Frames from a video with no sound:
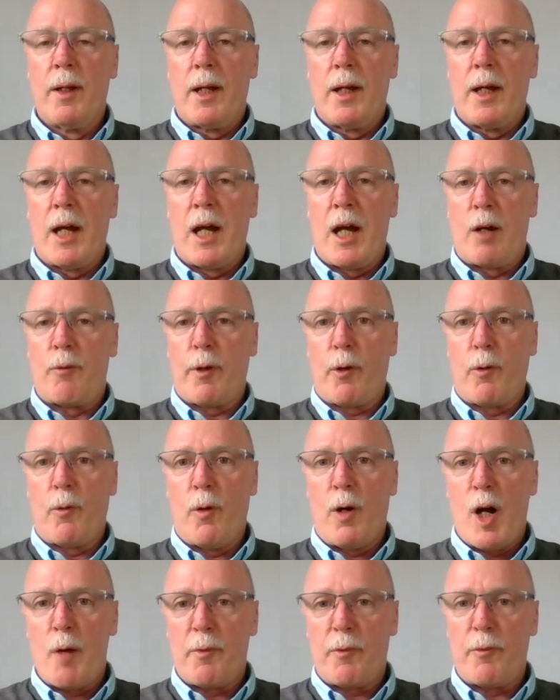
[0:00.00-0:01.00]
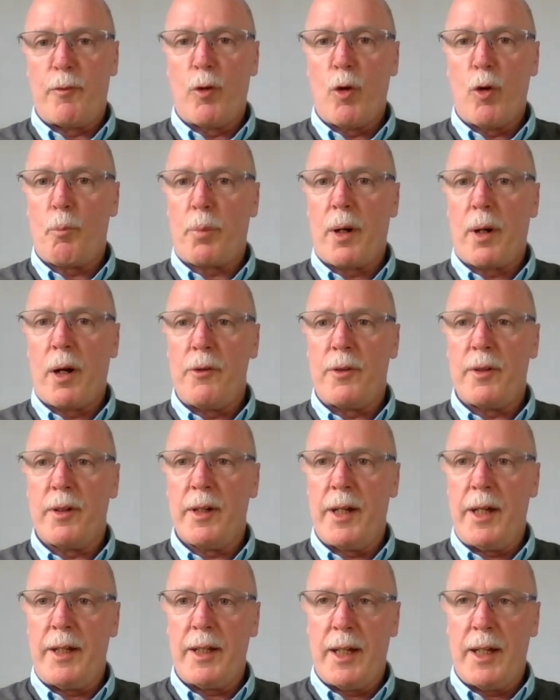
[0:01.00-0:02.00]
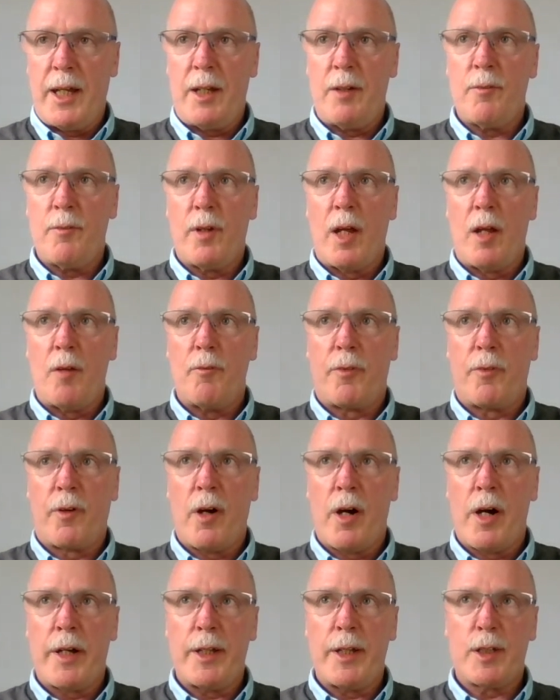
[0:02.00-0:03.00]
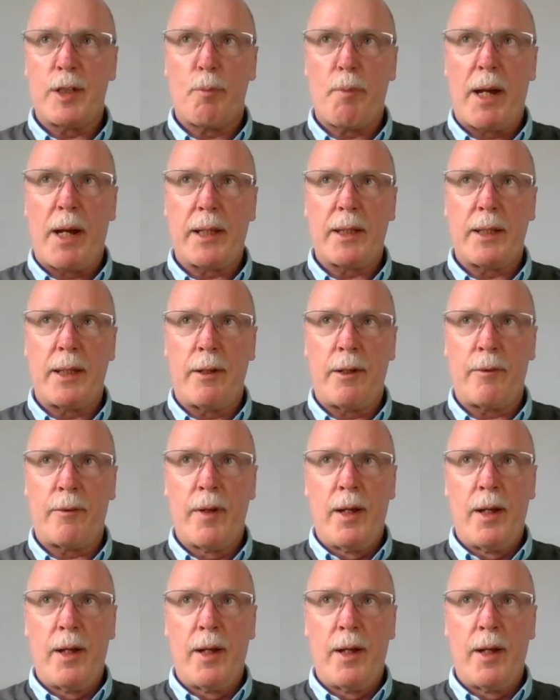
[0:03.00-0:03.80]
requirement for protein and varieties to make their